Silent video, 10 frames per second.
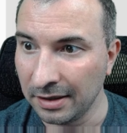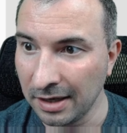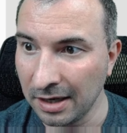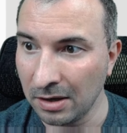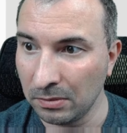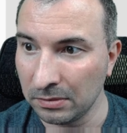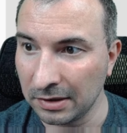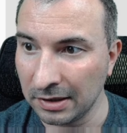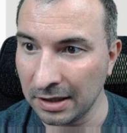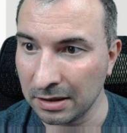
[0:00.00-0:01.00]
Now
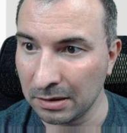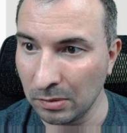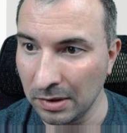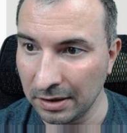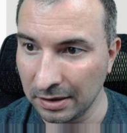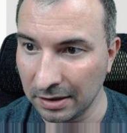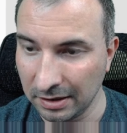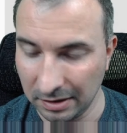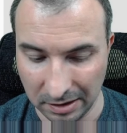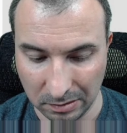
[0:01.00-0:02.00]
the next one,
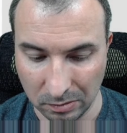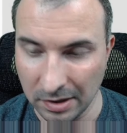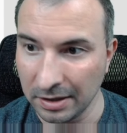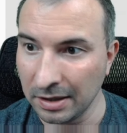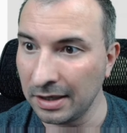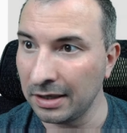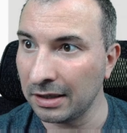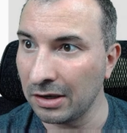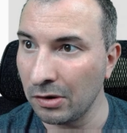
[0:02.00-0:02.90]
this one, and